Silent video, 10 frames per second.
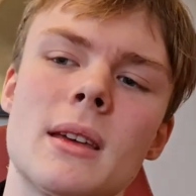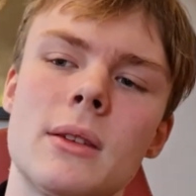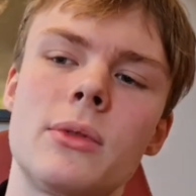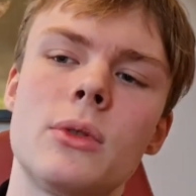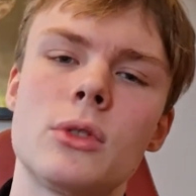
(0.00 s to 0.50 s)

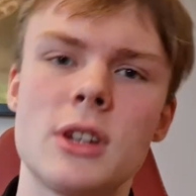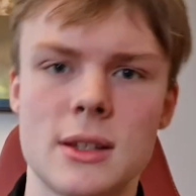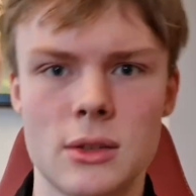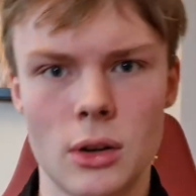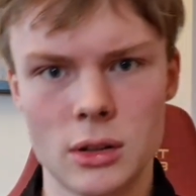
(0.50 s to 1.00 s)
if you
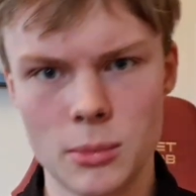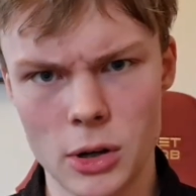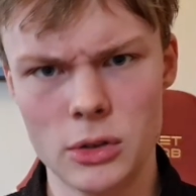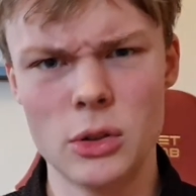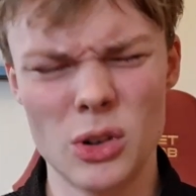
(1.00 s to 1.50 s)
just talked
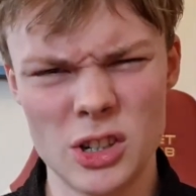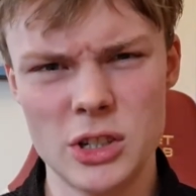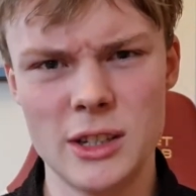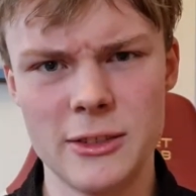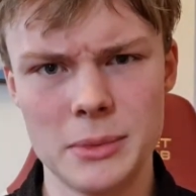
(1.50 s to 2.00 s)
about your
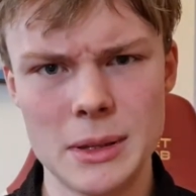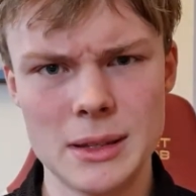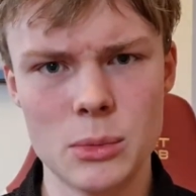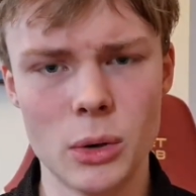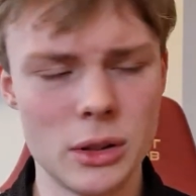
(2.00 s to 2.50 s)

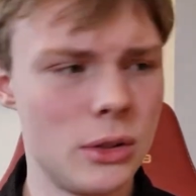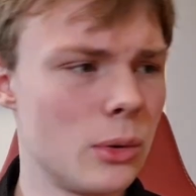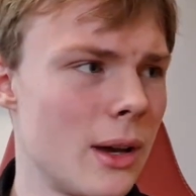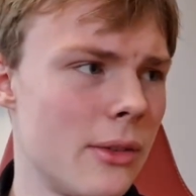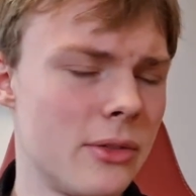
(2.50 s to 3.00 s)
achievements, what
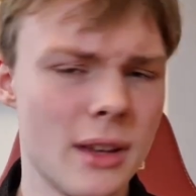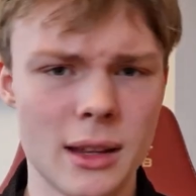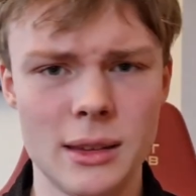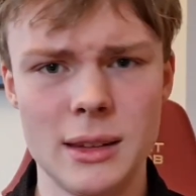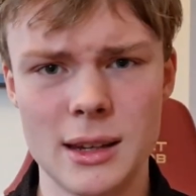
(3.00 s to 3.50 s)
you have
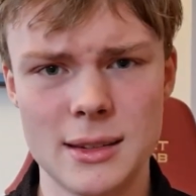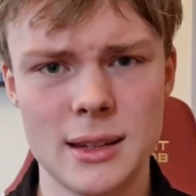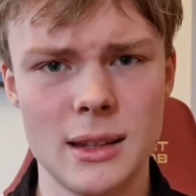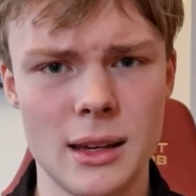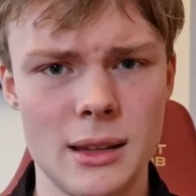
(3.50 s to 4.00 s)
done
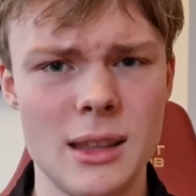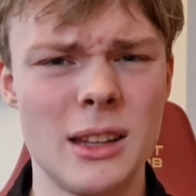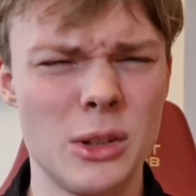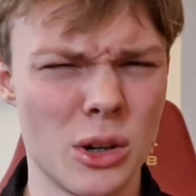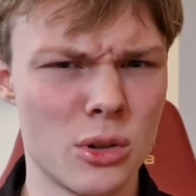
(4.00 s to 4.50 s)
yesterday
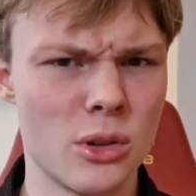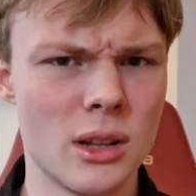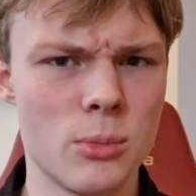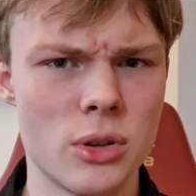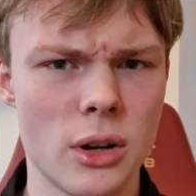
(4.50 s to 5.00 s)
that you are
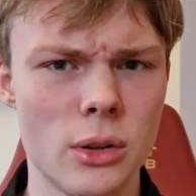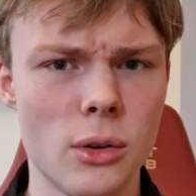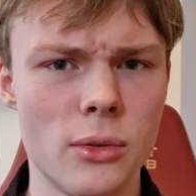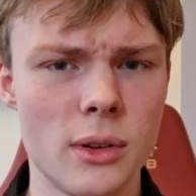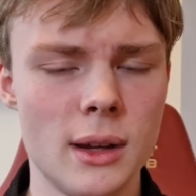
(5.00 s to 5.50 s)
really proud
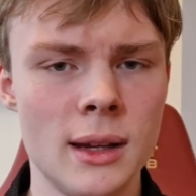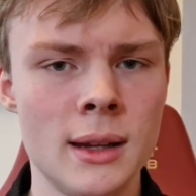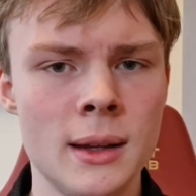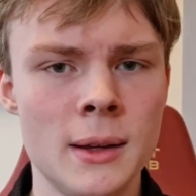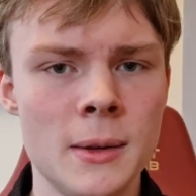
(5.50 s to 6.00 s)
of.
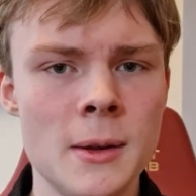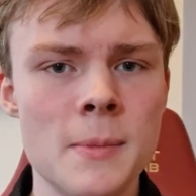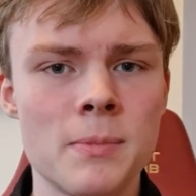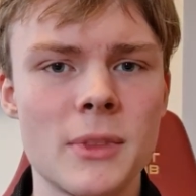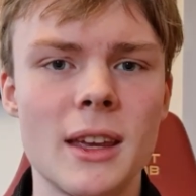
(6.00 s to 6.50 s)

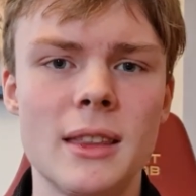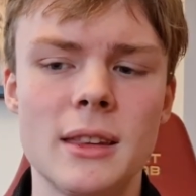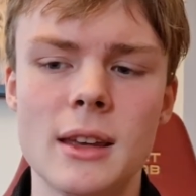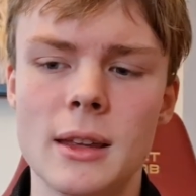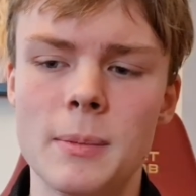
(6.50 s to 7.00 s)

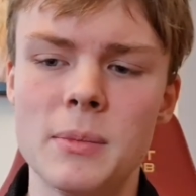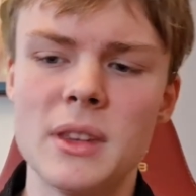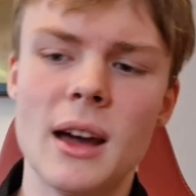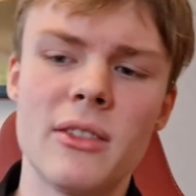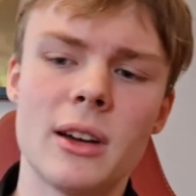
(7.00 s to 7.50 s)
And then
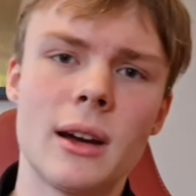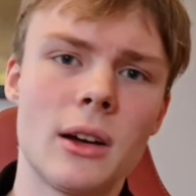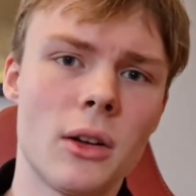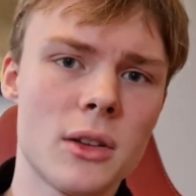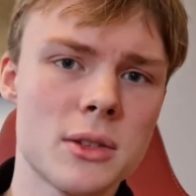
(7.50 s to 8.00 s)
the other
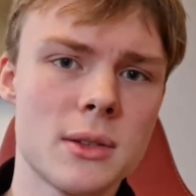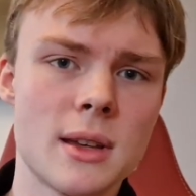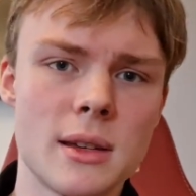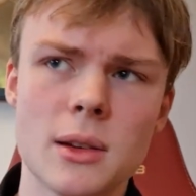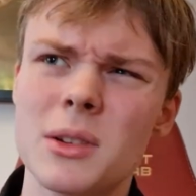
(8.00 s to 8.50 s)
guy also
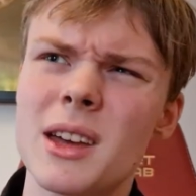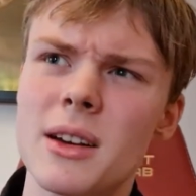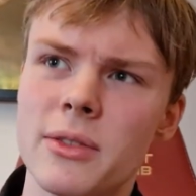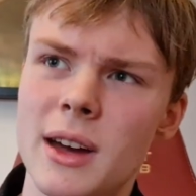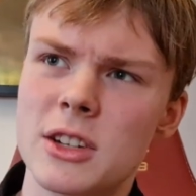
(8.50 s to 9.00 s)
says, oh yeah,
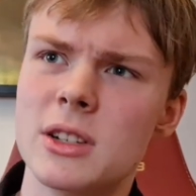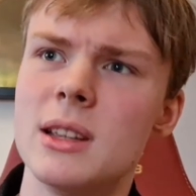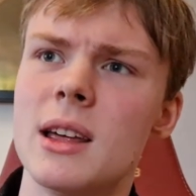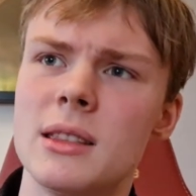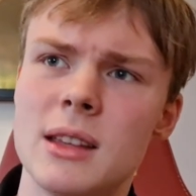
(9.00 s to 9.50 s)
I've
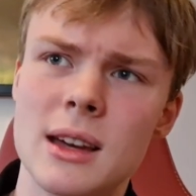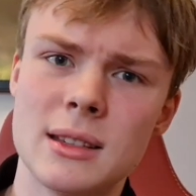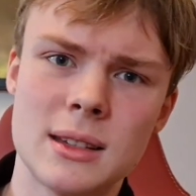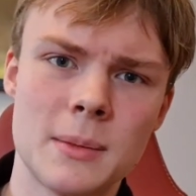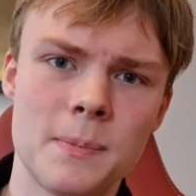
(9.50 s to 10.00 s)
actually done
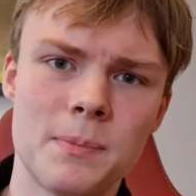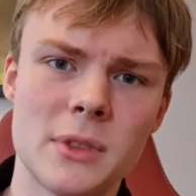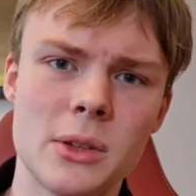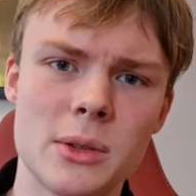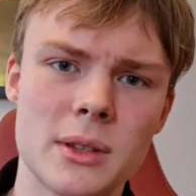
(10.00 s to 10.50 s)
that.
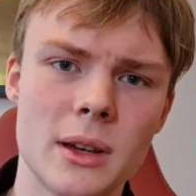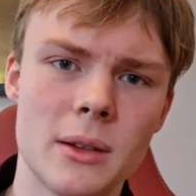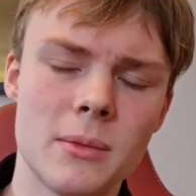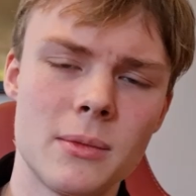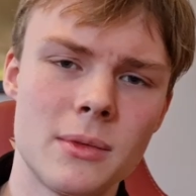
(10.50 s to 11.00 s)
And you
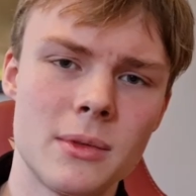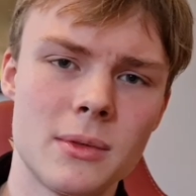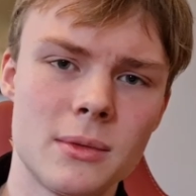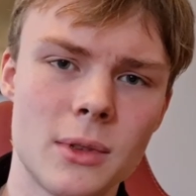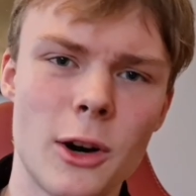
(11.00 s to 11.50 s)
say,
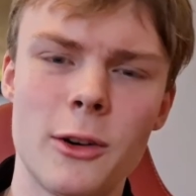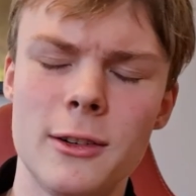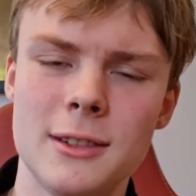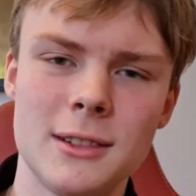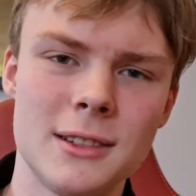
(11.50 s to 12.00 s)

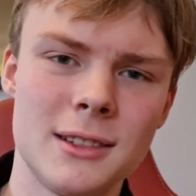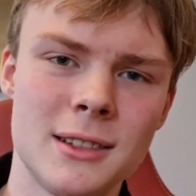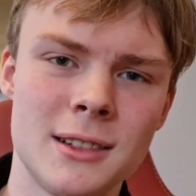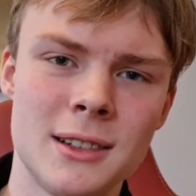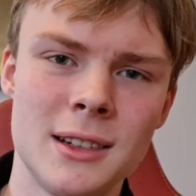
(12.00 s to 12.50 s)
oh,
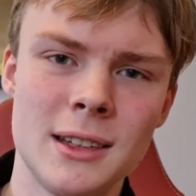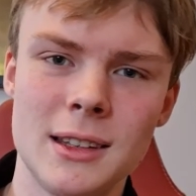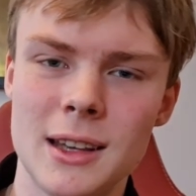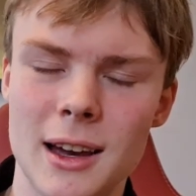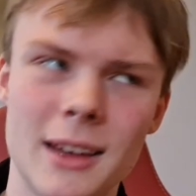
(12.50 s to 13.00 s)

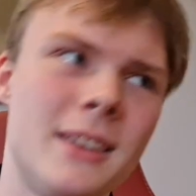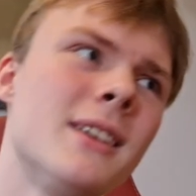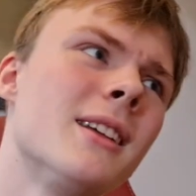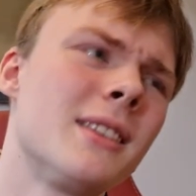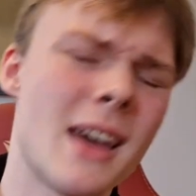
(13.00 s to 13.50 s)
yeah, I
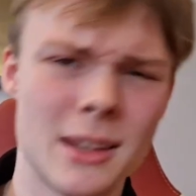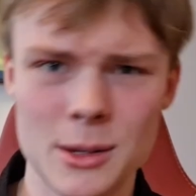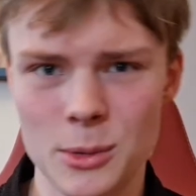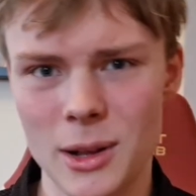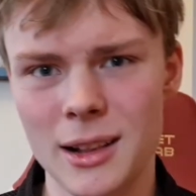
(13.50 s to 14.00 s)
hear that
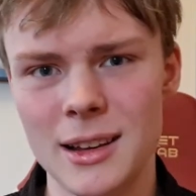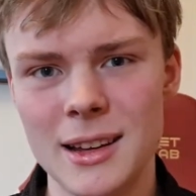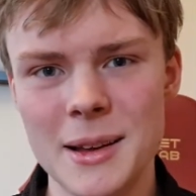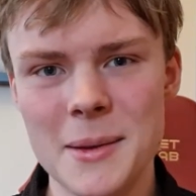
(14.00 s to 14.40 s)
as well.